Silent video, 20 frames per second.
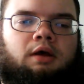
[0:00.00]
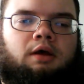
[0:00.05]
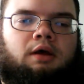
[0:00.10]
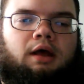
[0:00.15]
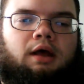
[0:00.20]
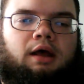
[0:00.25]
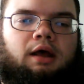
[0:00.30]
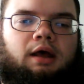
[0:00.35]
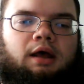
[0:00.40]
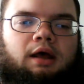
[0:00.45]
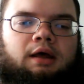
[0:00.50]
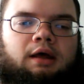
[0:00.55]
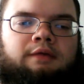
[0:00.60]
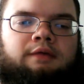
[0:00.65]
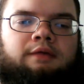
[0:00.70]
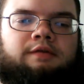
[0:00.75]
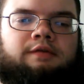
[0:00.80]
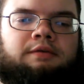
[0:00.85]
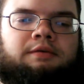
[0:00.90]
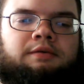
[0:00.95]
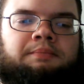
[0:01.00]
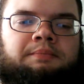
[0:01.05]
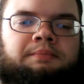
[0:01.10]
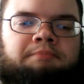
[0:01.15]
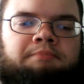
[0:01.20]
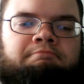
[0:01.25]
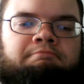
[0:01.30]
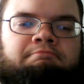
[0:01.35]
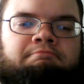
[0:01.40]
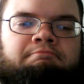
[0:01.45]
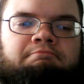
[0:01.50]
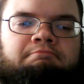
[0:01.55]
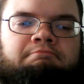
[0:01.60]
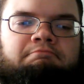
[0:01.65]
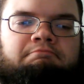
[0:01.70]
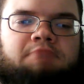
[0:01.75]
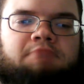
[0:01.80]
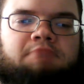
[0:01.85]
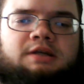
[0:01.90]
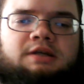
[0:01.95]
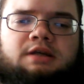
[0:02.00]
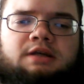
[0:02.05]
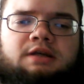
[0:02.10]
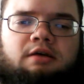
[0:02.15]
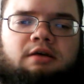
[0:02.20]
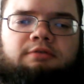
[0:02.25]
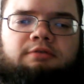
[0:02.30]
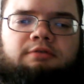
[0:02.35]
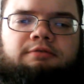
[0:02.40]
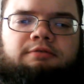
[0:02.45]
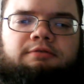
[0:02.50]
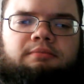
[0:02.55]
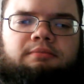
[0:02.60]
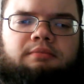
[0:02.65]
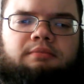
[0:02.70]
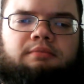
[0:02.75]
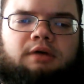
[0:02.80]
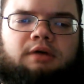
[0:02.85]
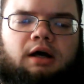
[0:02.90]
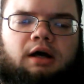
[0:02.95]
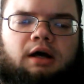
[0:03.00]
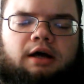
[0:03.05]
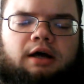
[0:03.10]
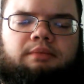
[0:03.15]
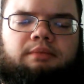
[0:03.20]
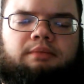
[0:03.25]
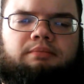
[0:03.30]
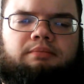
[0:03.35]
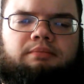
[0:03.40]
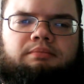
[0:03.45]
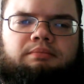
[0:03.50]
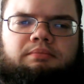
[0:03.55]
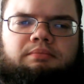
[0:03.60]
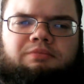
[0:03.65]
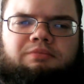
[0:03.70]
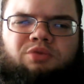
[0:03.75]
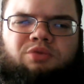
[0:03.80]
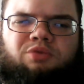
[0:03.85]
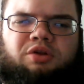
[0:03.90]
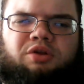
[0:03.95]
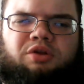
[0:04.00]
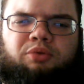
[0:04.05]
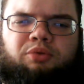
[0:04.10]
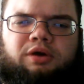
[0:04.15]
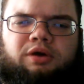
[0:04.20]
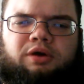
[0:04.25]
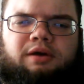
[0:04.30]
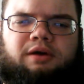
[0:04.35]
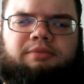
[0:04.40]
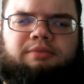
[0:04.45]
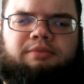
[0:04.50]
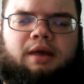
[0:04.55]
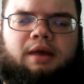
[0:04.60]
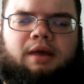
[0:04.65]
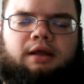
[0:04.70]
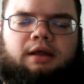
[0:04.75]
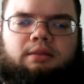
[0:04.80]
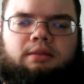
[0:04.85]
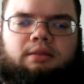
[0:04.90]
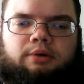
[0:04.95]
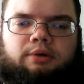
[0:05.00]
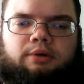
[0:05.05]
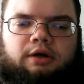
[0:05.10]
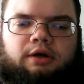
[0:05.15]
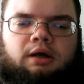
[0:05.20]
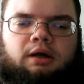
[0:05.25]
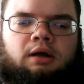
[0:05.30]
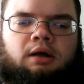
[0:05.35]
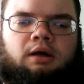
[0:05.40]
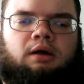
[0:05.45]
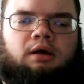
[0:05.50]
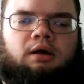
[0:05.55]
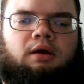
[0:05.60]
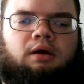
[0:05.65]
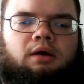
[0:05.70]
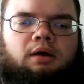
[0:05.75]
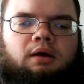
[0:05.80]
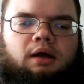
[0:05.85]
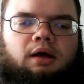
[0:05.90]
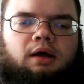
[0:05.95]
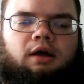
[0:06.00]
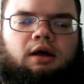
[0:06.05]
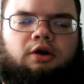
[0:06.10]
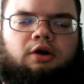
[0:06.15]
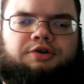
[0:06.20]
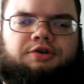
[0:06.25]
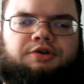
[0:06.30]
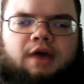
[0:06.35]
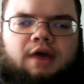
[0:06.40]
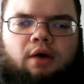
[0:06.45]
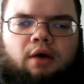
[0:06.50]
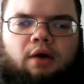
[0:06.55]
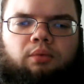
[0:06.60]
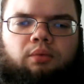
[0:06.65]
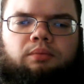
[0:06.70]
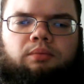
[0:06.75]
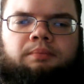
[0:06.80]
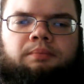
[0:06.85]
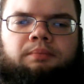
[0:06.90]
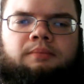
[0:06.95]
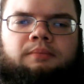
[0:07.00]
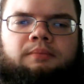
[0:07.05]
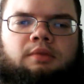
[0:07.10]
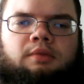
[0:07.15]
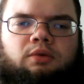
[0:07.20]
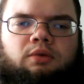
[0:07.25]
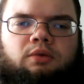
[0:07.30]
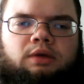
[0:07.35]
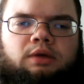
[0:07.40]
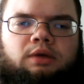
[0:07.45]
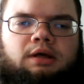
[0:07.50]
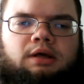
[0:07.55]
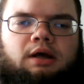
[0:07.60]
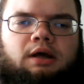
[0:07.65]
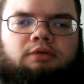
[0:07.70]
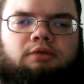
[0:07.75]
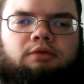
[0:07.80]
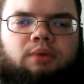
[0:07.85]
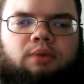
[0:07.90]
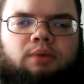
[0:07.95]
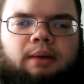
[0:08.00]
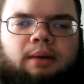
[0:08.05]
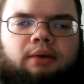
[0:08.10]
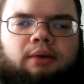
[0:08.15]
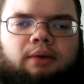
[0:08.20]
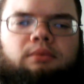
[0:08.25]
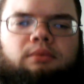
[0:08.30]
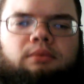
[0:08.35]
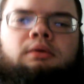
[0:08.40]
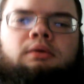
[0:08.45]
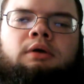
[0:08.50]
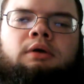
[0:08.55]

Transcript: And myself, I'm one of the more charismatic in the party, and our scout, we kind of went about